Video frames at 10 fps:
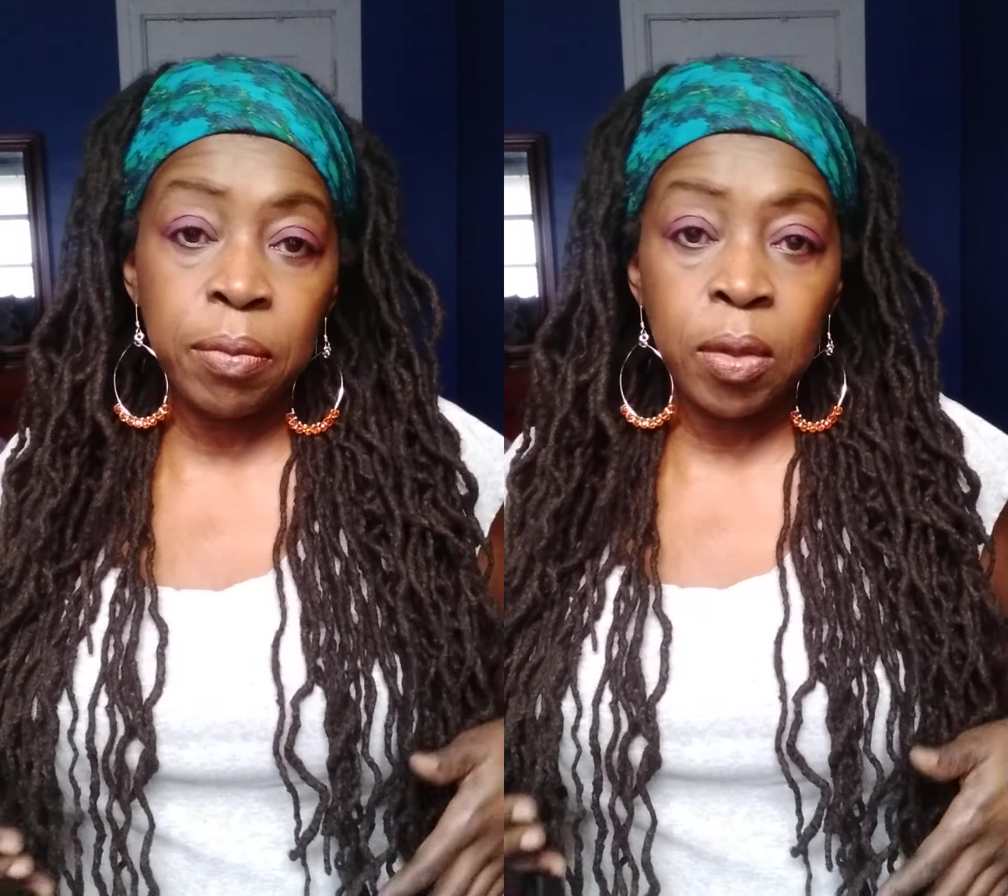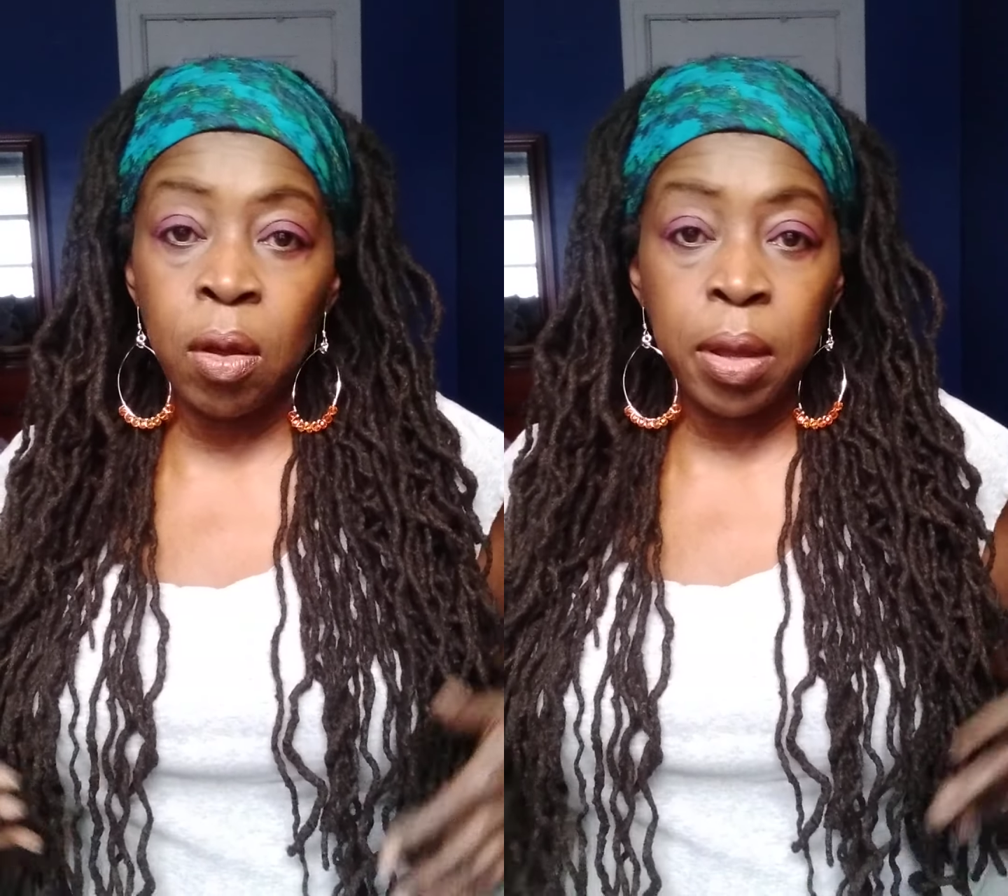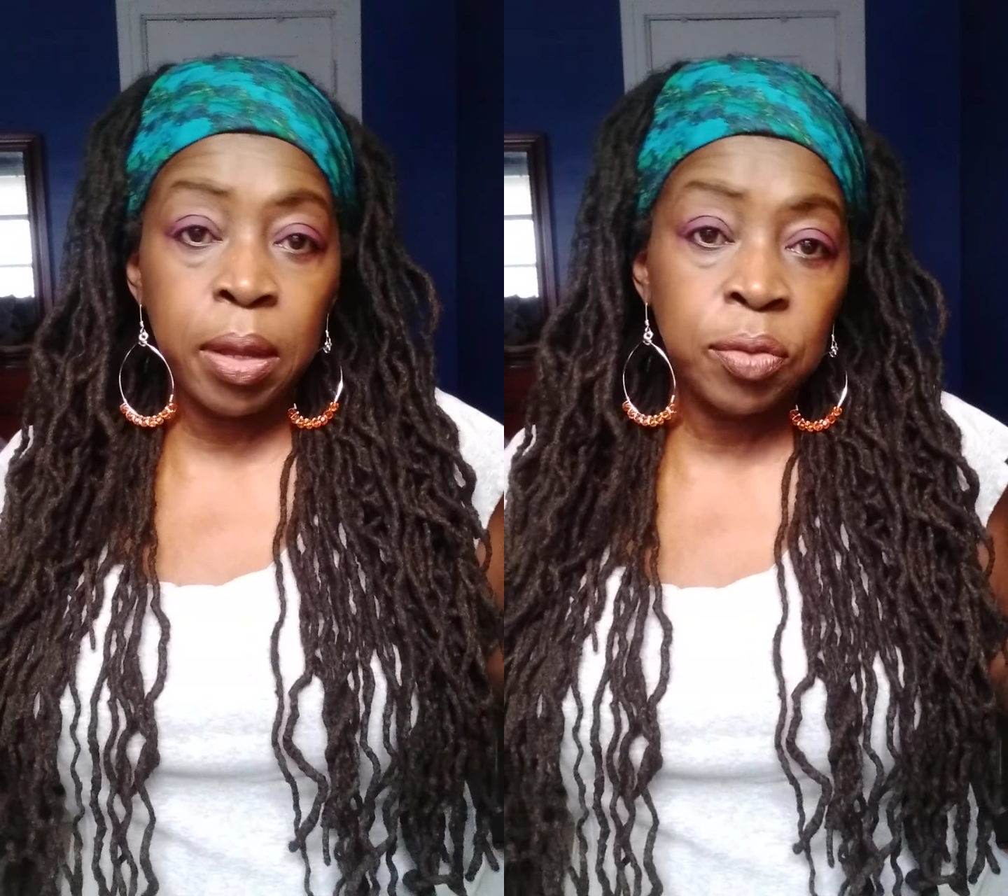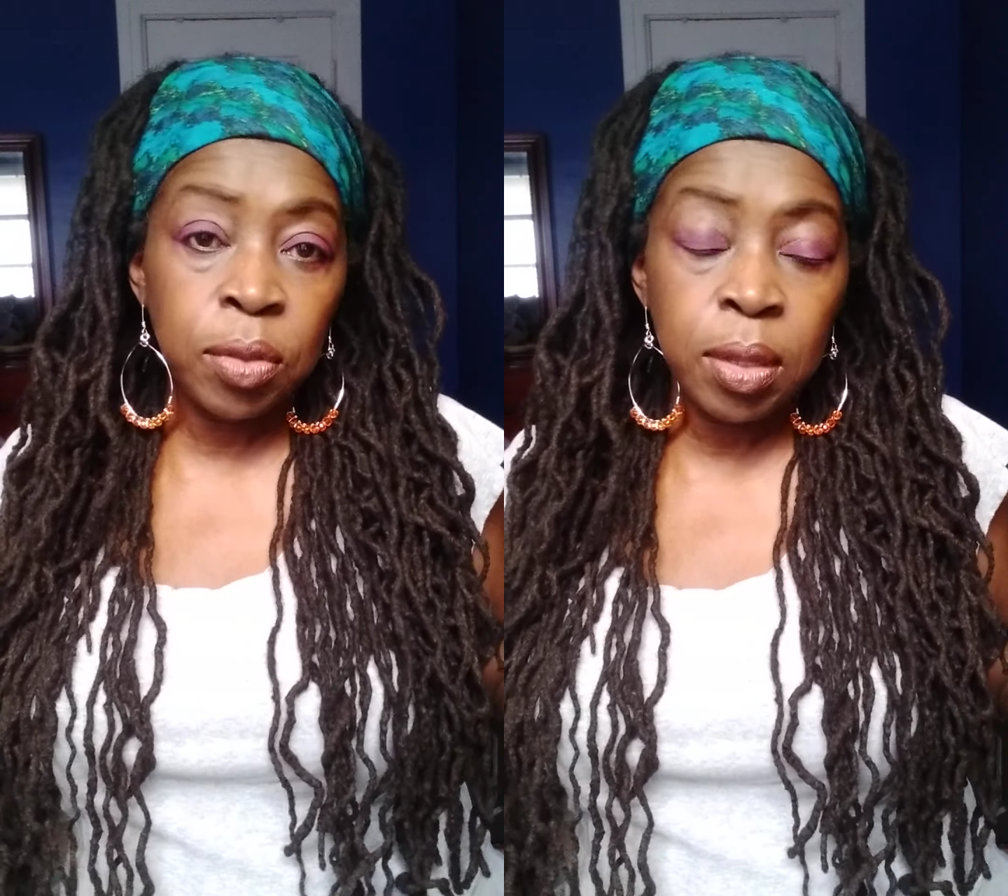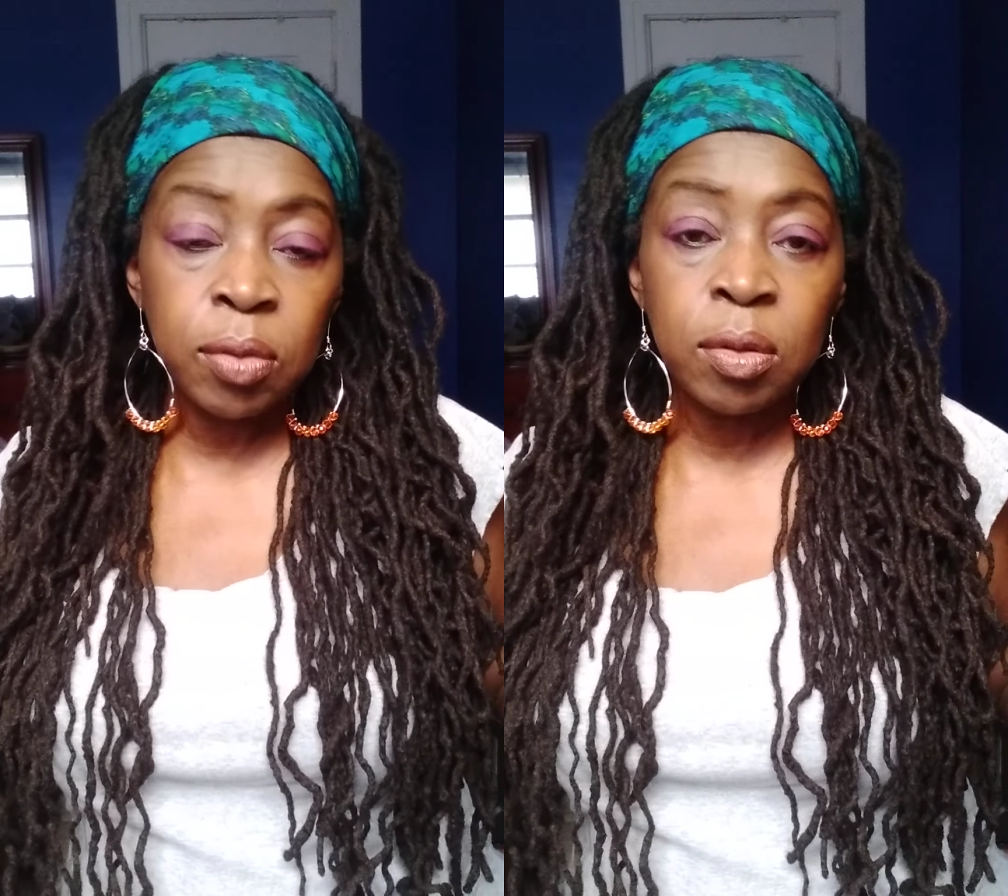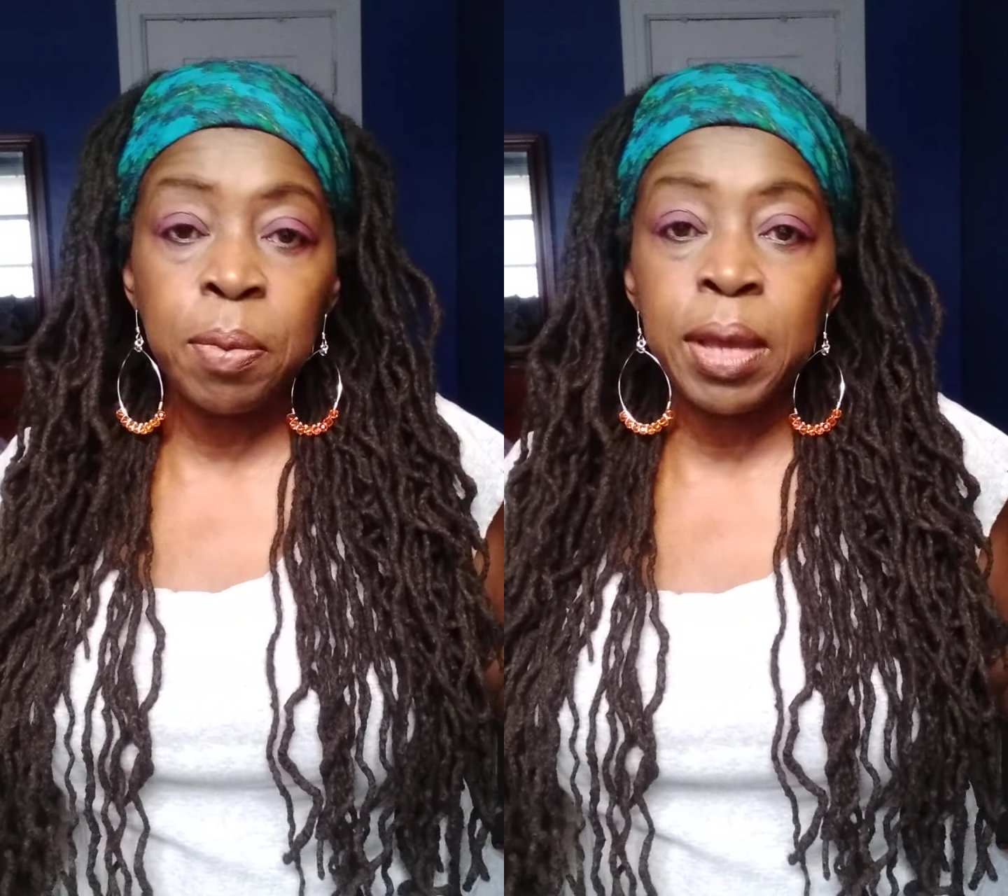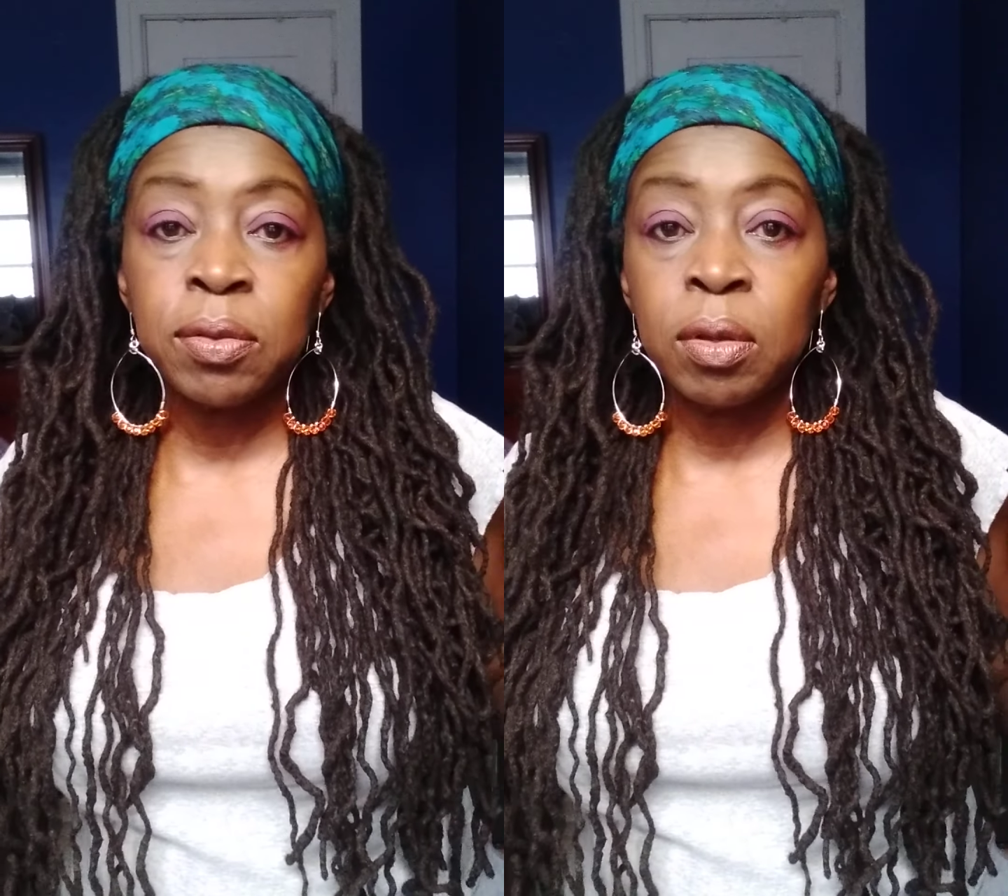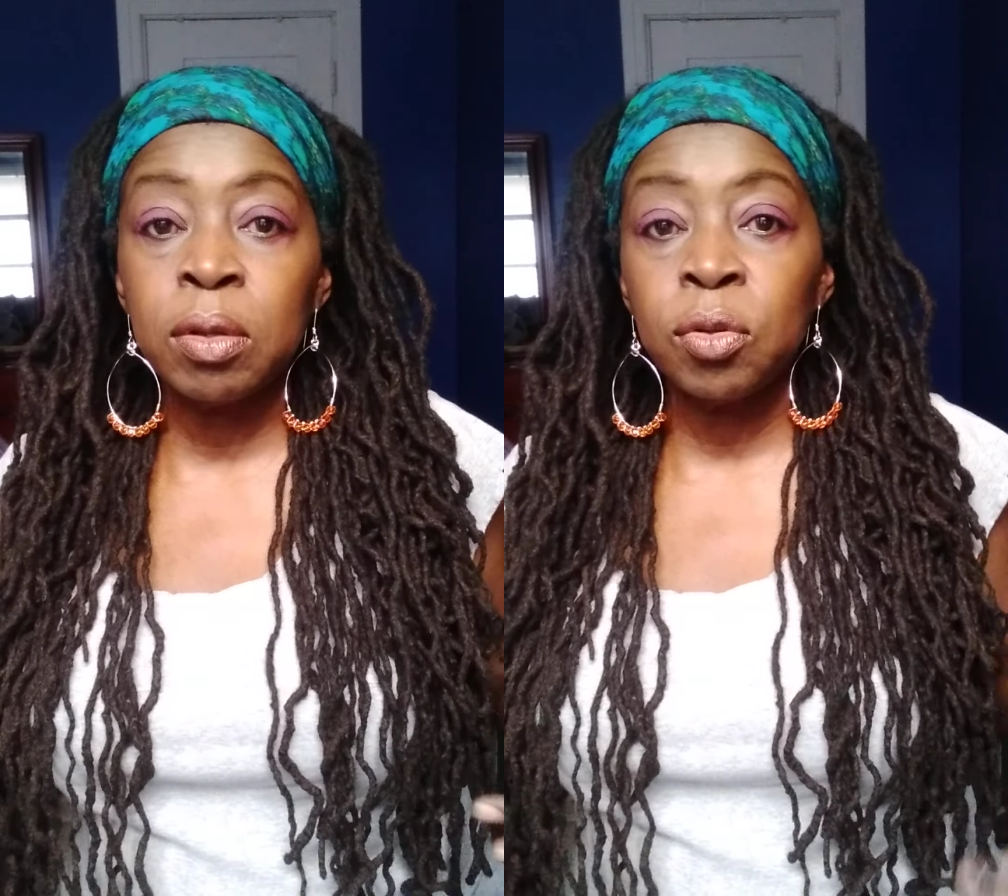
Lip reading: all kinds of things to pass on